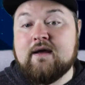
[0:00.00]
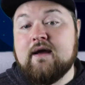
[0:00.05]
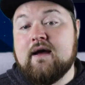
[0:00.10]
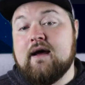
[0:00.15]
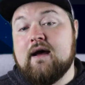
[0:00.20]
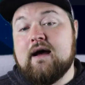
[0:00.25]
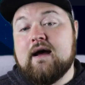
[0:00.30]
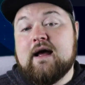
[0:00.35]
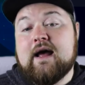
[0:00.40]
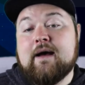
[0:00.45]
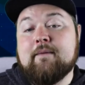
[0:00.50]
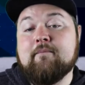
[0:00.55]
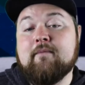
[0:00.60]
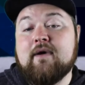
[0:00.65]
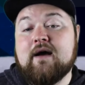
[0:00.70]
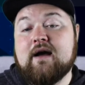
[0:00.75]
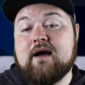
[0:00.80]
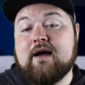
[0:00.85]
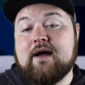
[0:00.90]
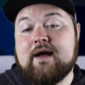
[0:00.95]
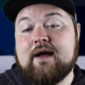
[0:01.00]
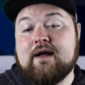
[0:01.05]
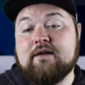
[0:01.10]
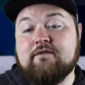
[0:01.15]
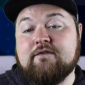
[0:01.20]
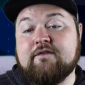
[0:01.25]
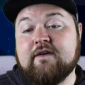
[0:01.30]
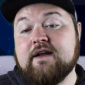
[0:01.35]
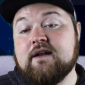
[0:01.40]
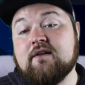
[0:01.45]
And
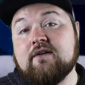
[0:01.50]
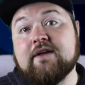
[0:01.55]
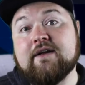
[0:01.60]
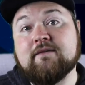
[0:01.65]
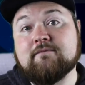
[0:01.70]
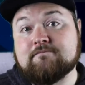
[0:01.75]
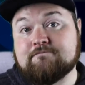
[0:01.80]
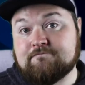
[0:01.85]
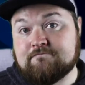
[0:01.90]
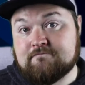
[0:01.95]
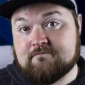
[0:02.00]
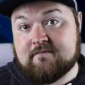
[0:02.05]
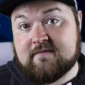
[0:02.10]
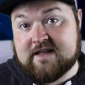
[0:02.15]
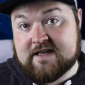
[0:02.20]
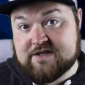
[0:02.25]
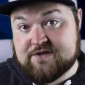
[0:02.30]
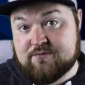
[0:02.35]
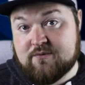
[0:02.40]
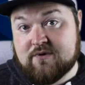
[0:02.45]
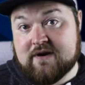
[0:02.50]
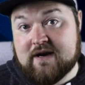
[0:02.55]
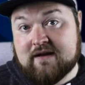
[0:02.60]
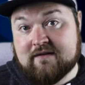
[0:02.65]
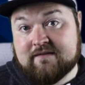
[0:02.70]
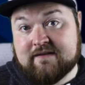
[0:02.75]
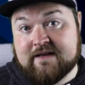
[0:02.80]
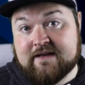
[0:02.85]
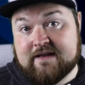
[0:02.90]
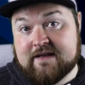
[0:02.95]
finally, this one I
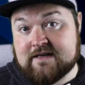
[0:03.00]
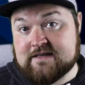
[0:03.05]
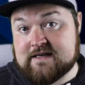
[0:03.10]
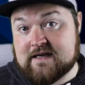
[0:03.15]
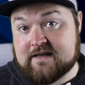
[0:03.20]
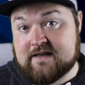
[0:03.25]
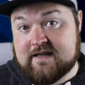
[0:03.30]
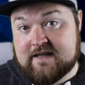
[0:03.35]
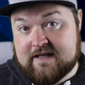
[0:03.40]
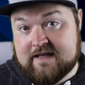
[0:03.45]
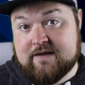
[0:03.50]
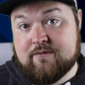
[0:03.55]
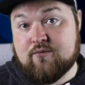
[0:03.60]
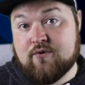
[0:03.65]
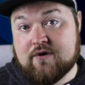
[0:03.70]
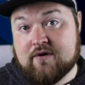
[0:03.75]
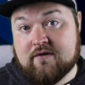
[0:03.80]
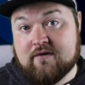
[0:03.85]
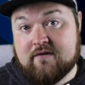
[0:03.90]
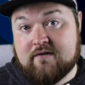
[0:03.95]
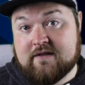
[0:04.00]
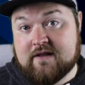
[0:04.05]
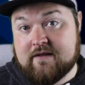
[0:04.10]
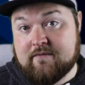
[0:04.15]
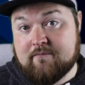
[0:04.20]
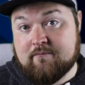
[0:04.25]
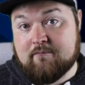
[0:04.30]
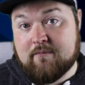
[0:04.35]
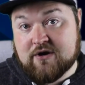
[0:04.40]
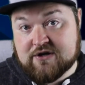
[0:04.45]
think is a key one that
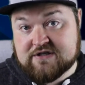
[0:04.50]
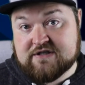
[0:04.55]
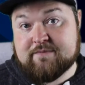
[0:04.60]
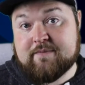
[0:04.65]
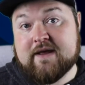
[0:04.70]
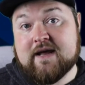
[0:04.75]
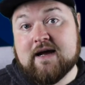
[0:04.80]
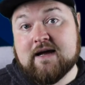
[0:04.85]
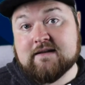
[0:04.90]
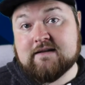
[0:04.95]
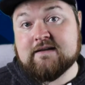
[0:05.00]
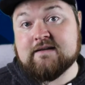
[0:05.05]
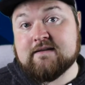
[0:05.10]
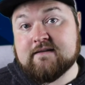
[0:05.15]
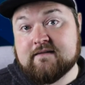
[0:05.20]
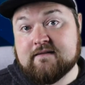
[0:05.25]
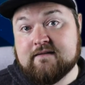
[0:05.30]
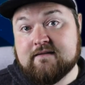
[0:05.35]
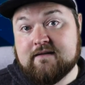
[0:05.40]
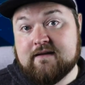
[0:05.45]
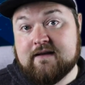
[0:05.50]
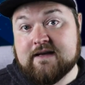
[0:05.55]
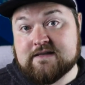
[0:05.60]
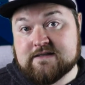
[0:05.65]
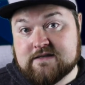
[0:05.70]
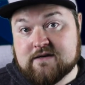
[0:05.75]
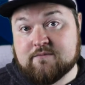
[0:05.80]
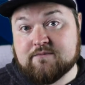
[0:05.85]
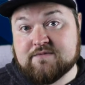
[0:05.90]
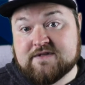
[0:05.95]
must be added at
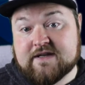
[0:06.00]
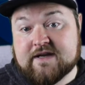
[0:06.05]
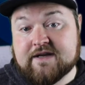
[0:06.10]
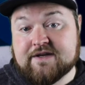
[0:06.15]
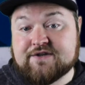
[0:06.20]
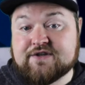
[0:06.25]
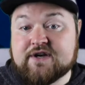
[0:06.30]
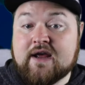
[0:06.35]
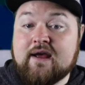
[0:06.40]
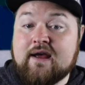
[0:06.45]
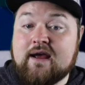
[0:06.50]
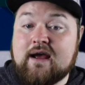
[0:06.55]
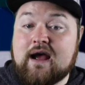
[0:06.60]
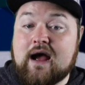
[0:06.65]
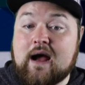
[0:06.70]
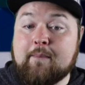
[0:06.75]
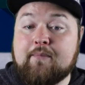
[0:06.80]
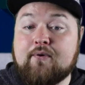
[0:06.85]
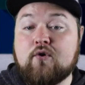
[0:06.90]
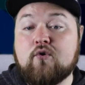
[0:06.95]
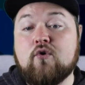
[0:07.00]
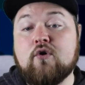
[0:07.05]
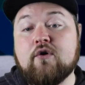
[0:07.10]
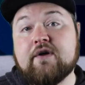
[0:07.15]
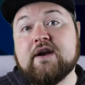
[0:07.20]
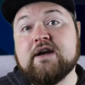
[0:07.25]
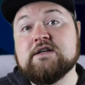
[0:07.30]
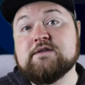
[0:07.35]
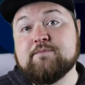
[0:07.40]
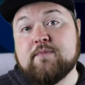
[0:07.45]
some stage. A
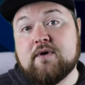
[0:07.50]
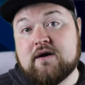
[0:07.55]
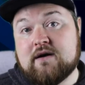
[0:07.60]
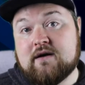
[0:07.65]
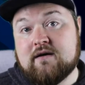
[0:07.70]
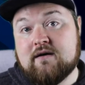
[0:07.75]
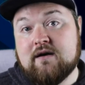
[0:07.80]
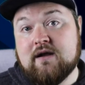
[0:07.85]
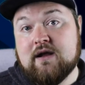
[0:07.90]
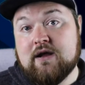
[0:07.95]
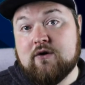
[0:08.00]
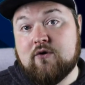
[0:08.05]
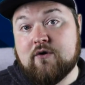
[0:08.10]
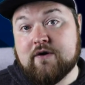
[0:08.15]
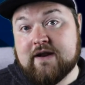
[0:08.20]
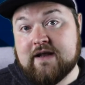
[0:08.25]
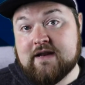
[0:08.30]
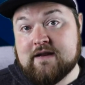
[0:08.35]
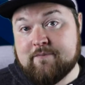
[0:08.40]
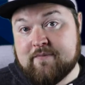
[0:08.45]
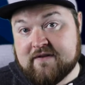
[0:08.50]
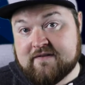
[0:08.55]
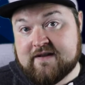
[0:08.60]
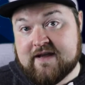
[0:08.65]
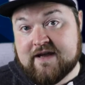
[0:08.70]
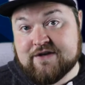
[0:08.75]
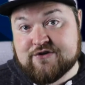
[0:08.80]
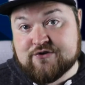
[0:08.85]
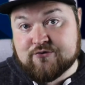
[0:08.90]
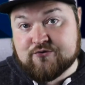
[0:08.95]
progress bar on any
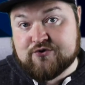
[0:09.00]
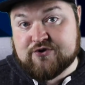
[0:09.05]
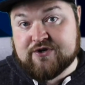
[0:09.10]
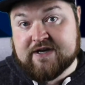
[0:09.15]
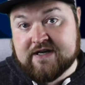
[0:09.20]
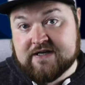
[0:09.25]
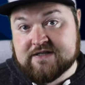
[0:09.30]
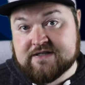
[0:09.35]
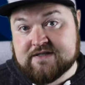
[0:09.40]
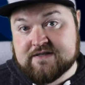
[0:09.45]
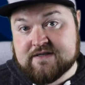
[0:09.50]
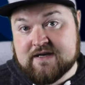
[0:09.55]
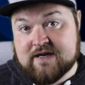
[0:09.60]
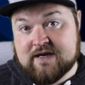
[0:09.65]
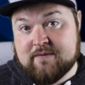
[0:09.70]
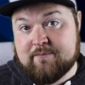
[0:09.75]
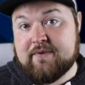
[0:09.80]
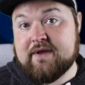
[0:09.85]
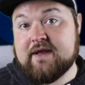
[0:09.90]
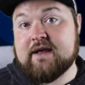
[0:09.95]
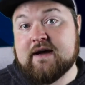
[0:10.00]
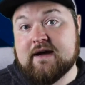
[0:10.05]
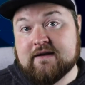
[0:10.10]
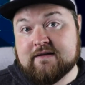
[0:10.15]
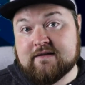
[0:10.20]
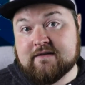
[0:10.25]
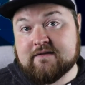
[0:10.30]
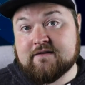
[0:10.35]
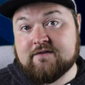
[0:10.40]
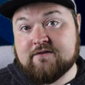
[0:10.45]
potential traits being
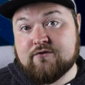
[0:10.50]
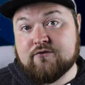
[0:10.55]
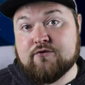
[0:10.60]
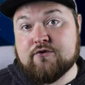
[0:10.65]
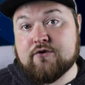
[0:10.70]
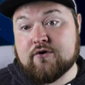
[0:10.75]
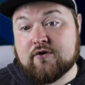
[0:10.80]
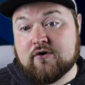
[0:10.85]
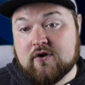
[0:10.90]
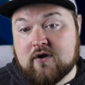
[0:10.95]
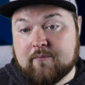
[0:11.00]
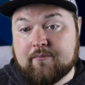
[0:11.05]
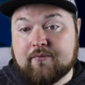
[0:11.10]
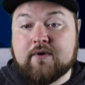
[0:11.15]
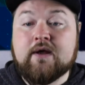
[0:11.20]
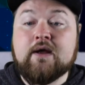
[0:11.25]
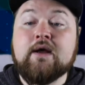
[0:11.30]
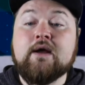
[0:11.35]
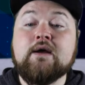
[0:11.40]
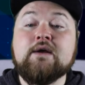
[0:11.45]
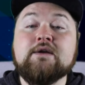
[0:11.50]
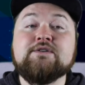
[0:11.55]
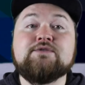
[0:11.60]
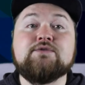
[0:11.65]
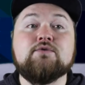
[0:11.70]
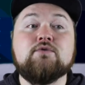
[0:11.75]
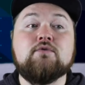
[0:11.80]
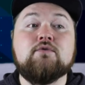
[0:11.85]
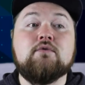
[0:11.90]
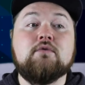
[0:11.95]
added to your club. So